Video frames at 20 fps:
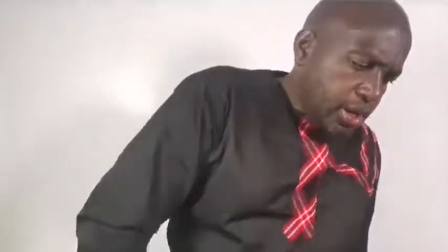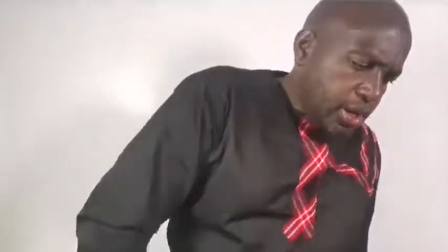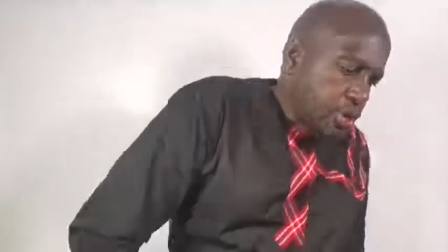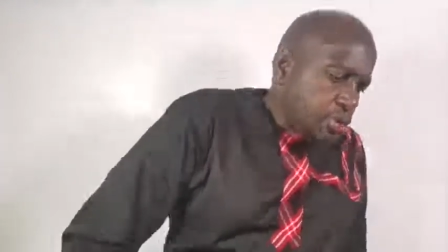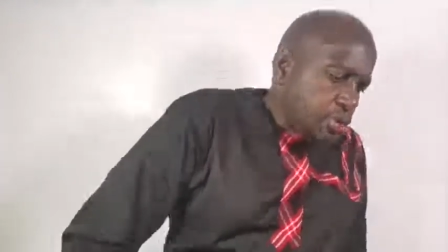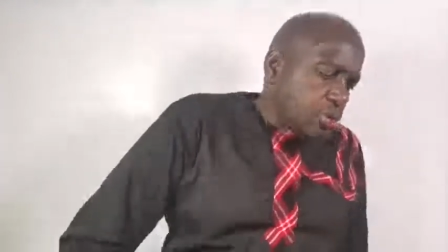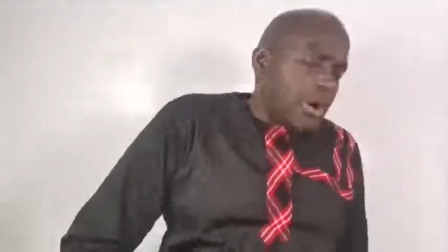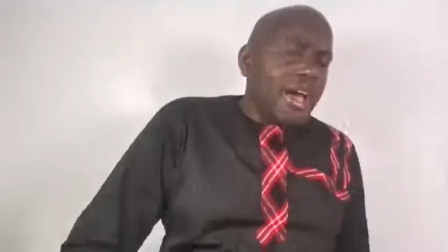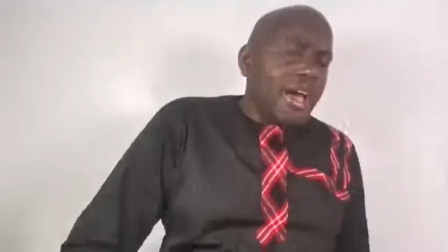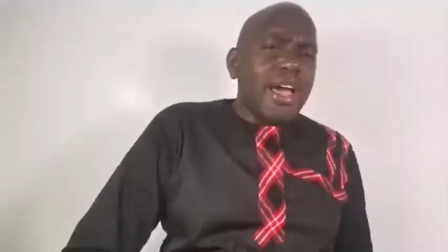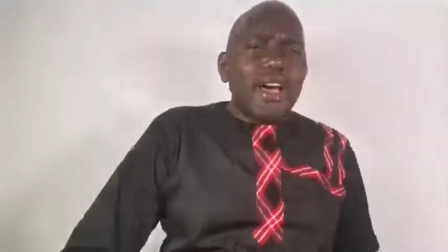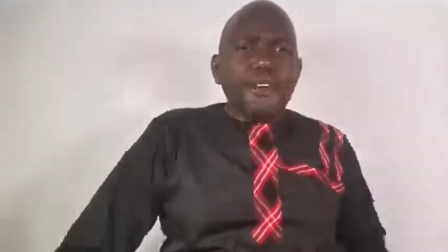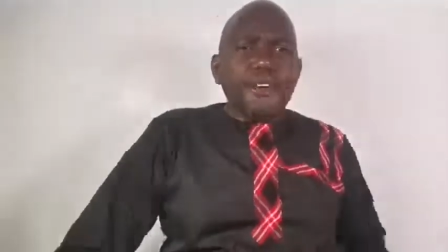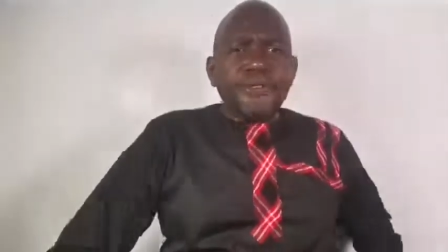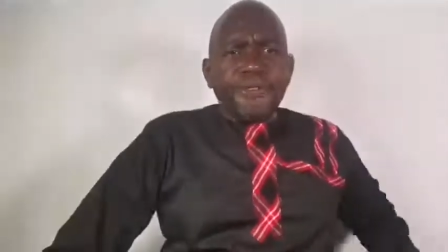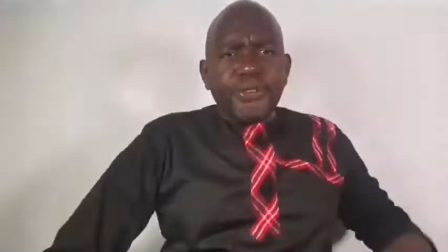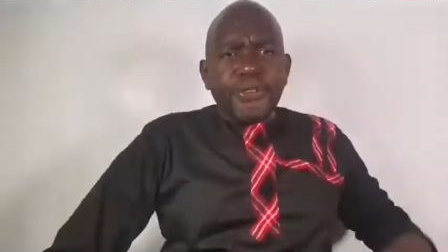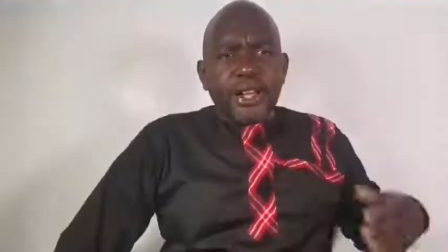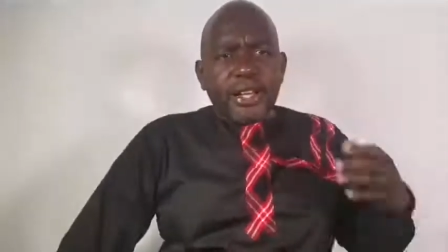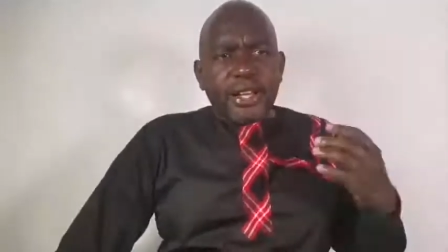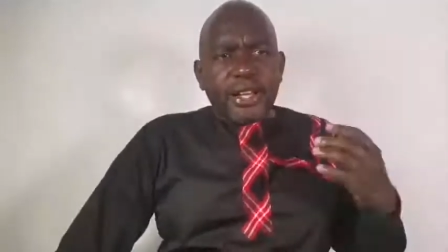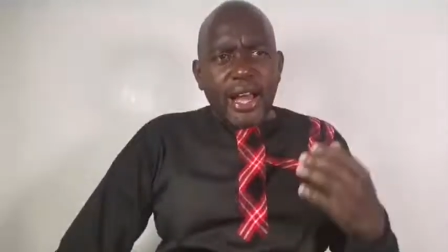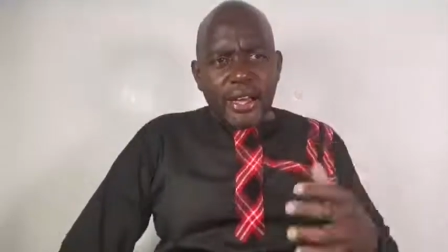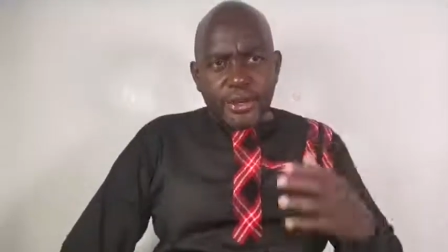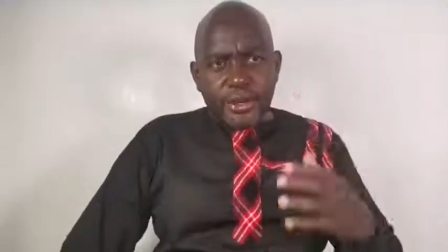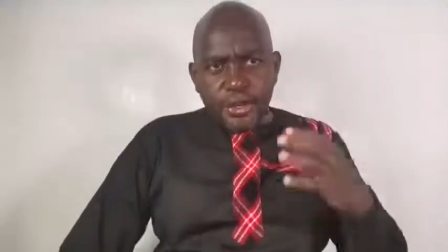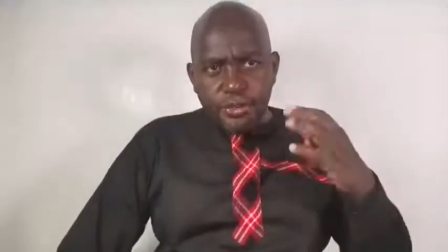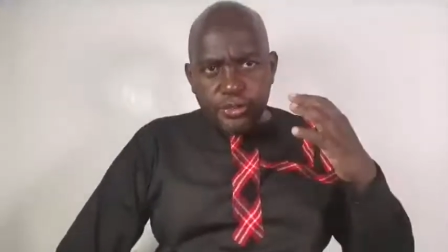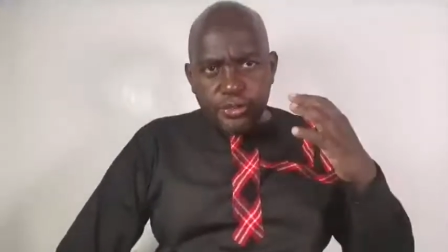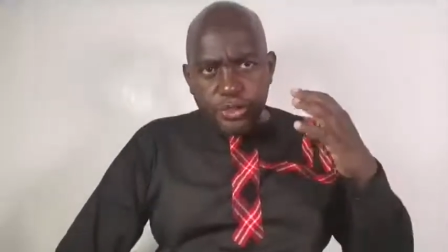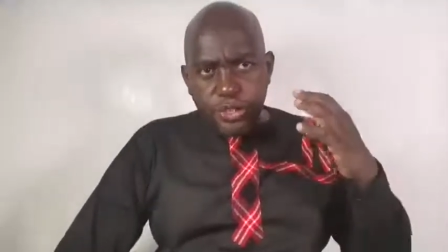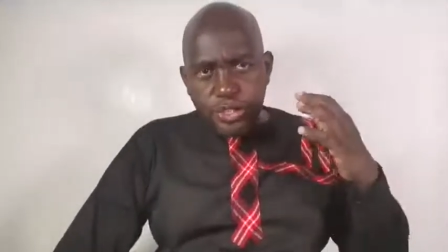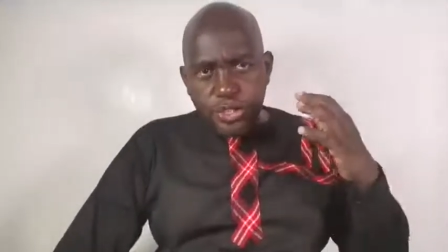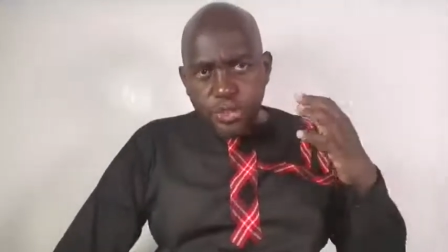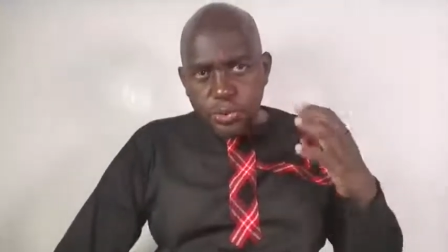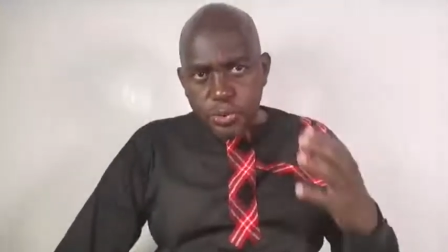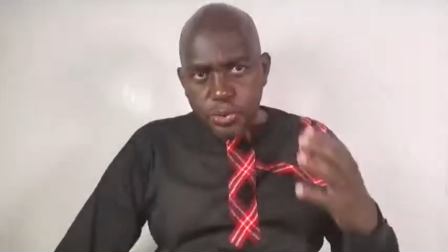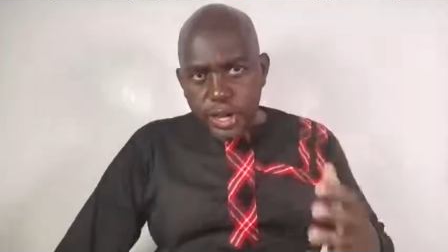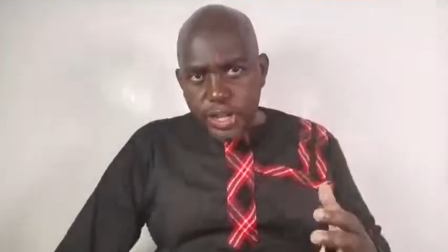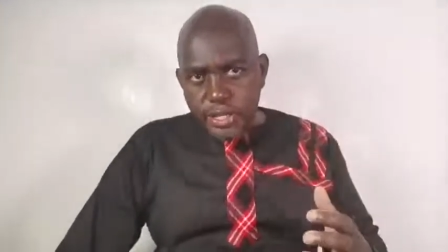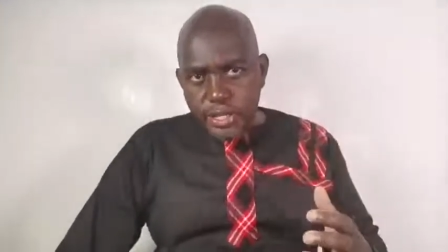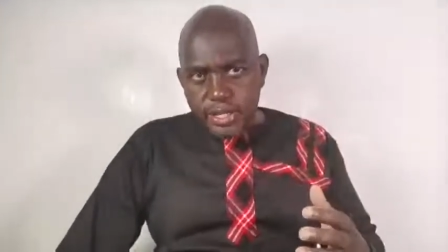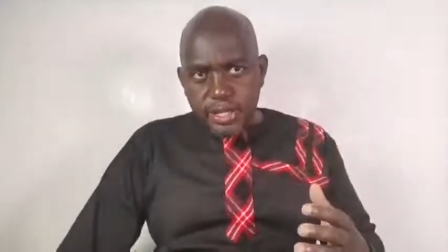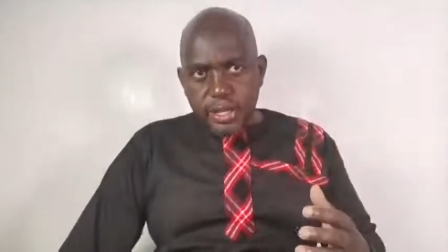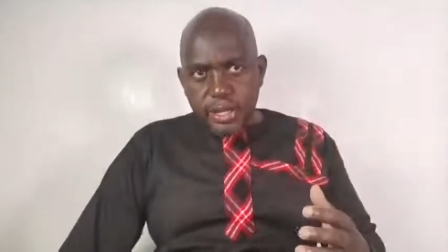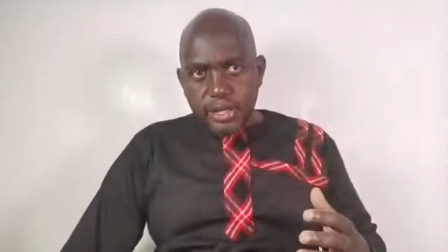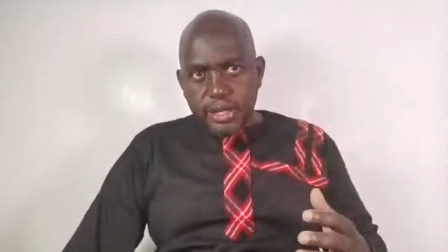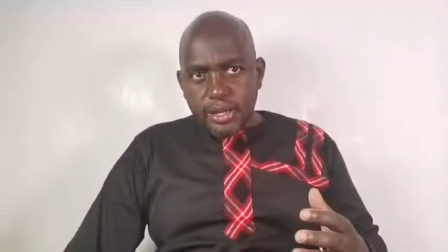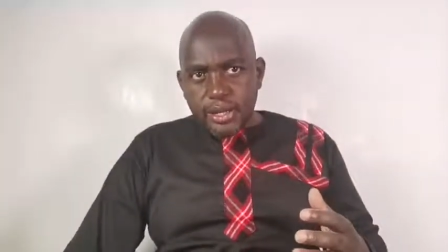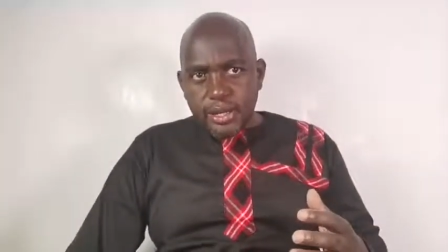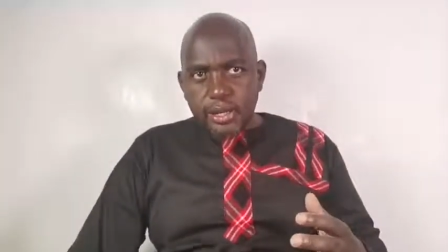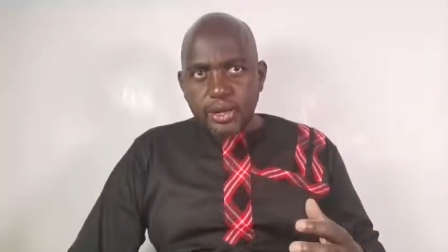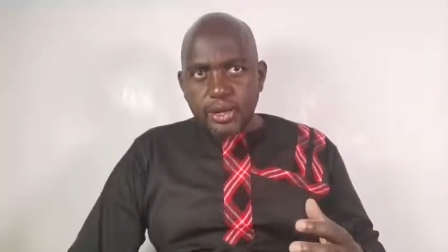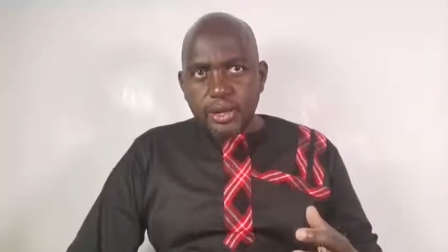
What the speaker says: So every kind of situation